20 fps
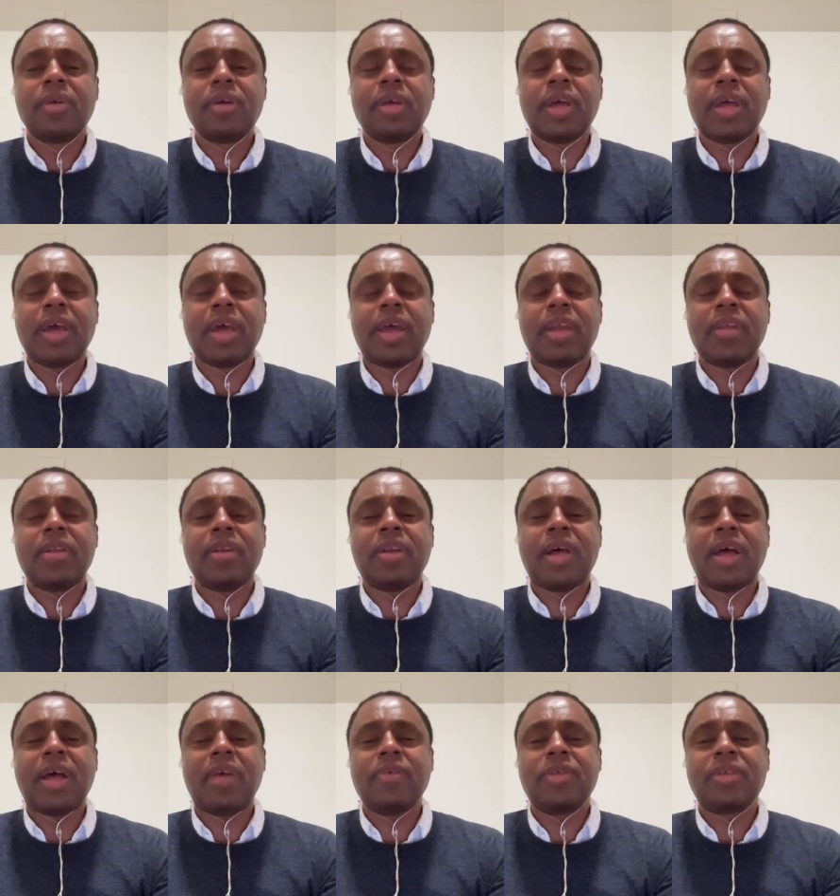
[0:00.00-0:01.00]
And
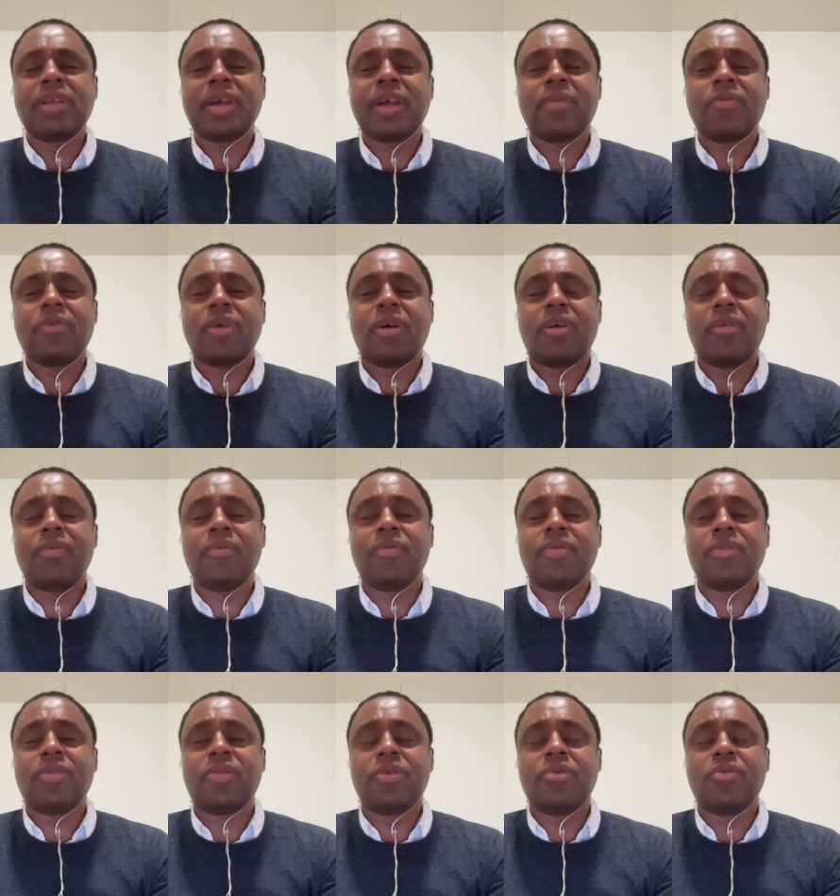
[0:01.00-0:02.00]
I was like, well,
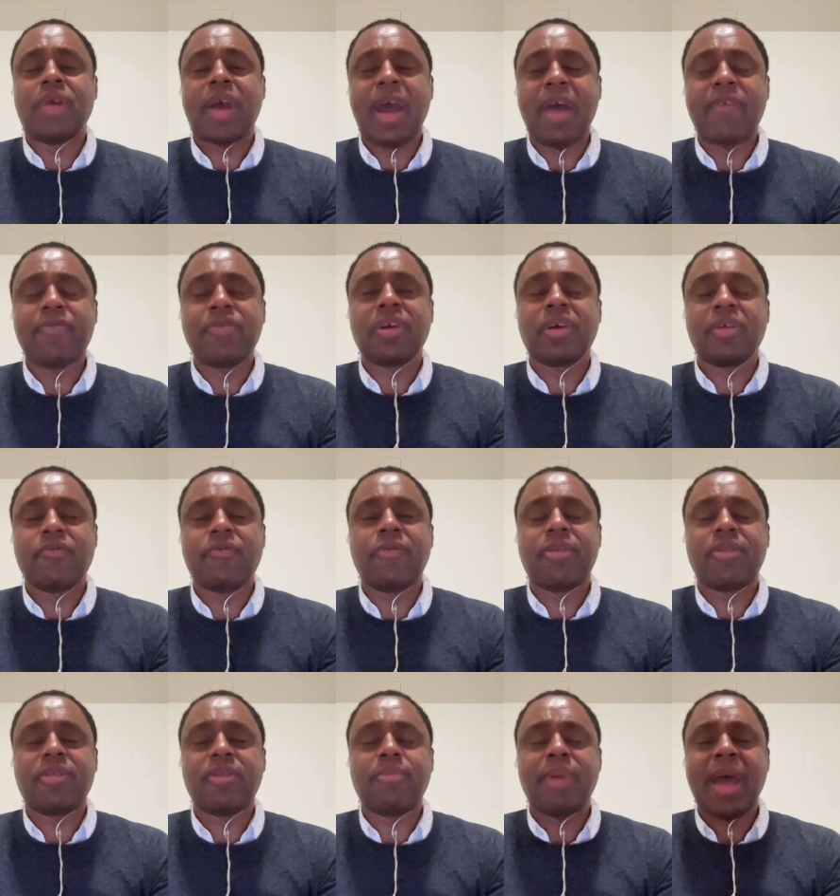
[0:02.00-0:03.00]
you have to
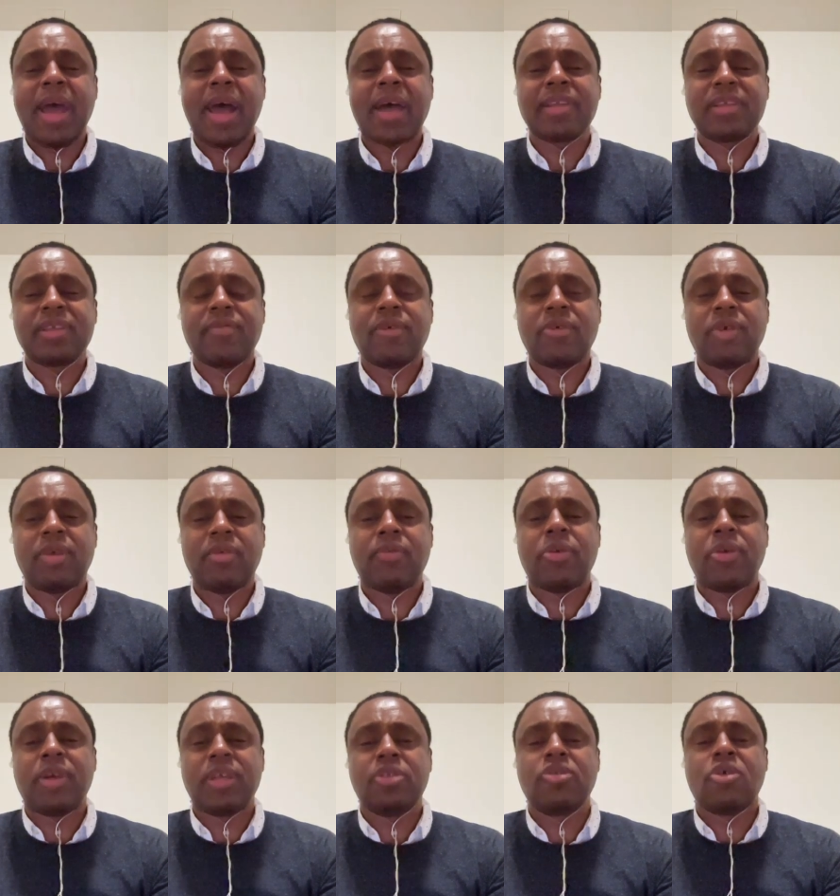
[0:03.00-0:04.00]
confront the past, the very,
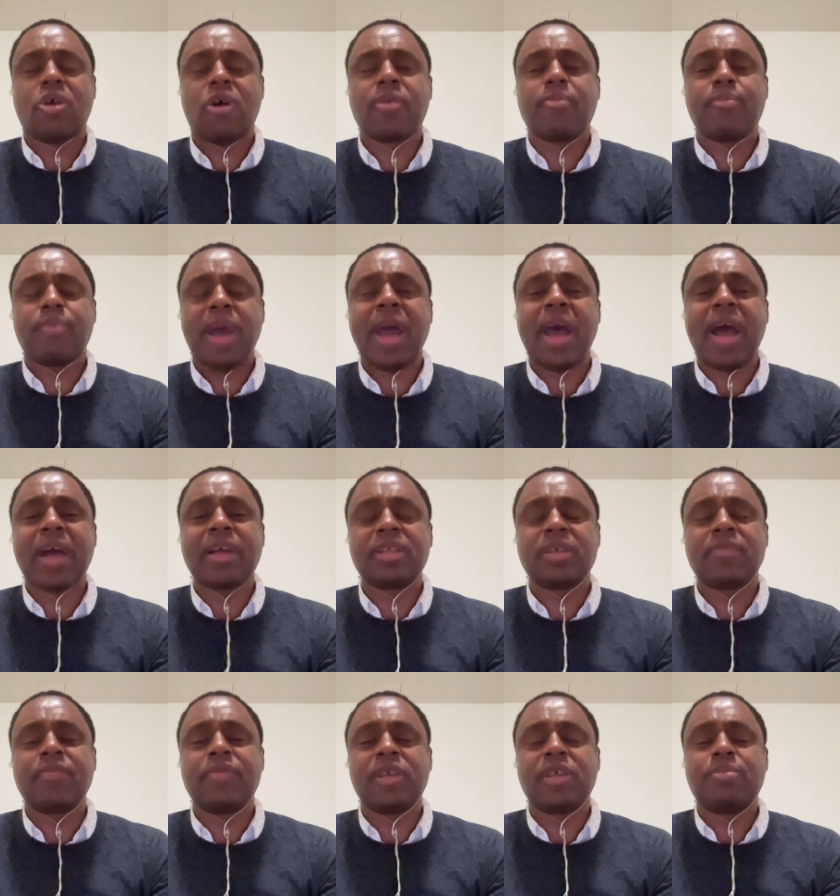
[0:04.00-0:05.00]
very dark past
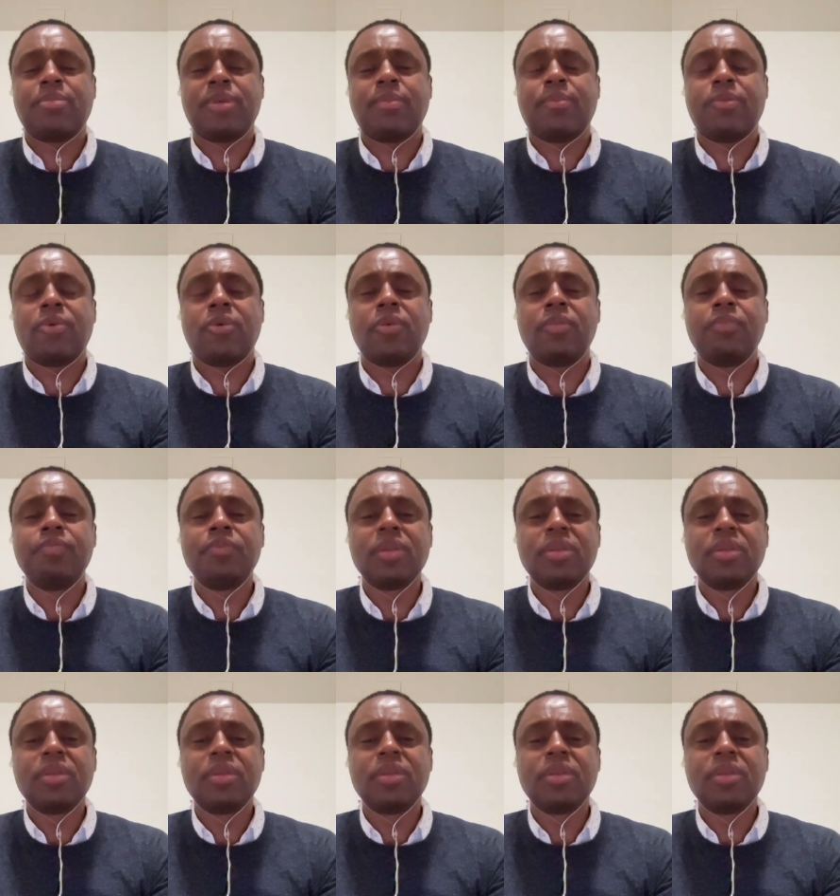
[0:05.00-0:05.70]
of these people,